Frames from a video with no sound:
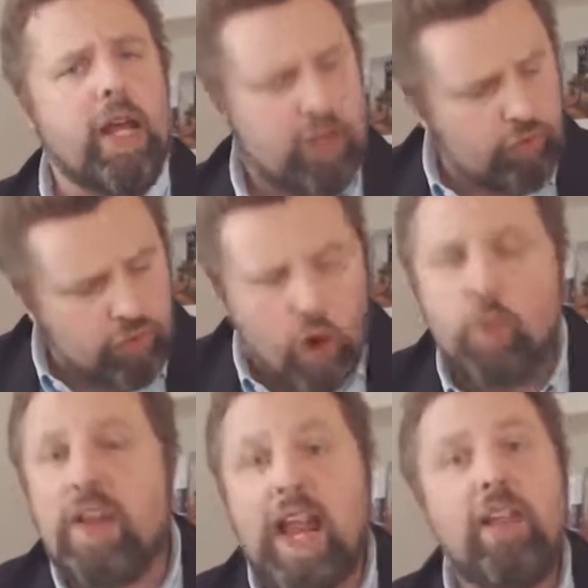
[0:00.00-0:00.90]
there's
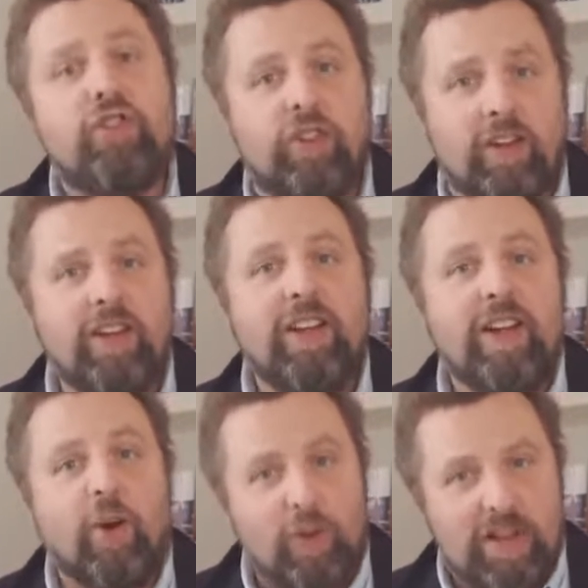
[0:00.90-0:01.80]
no nation
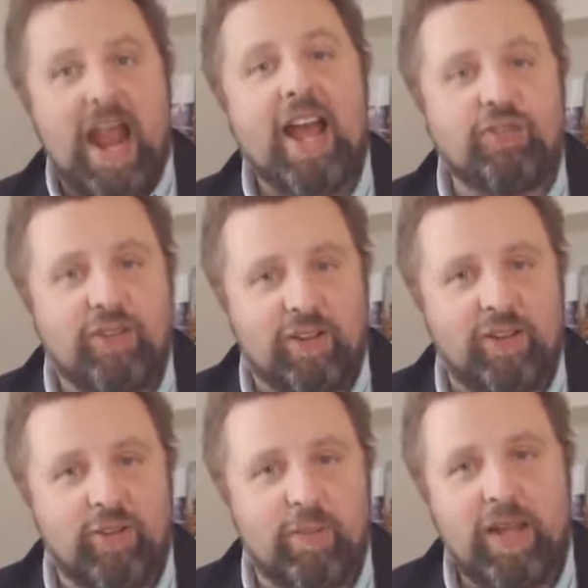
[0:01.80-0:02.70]
or
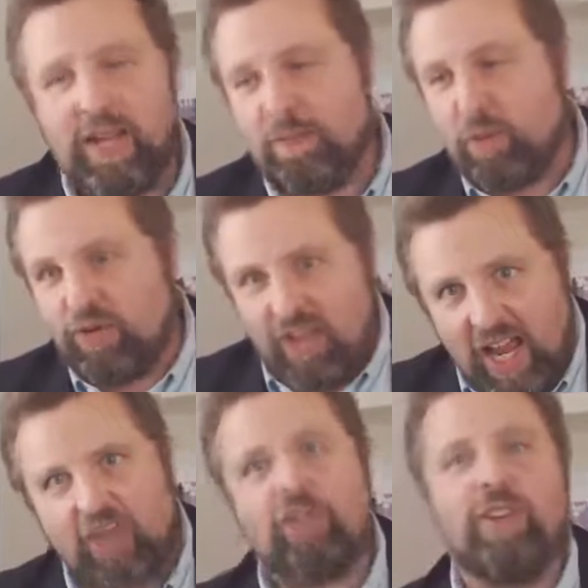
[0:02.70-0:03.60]
nationalism in a
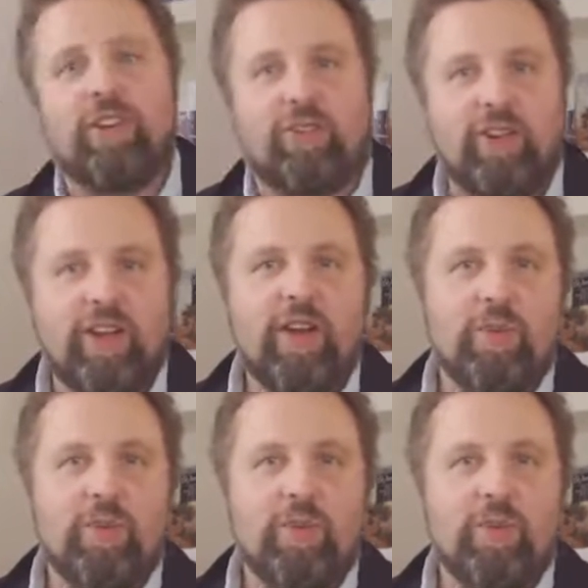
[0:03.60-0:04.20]
protectionist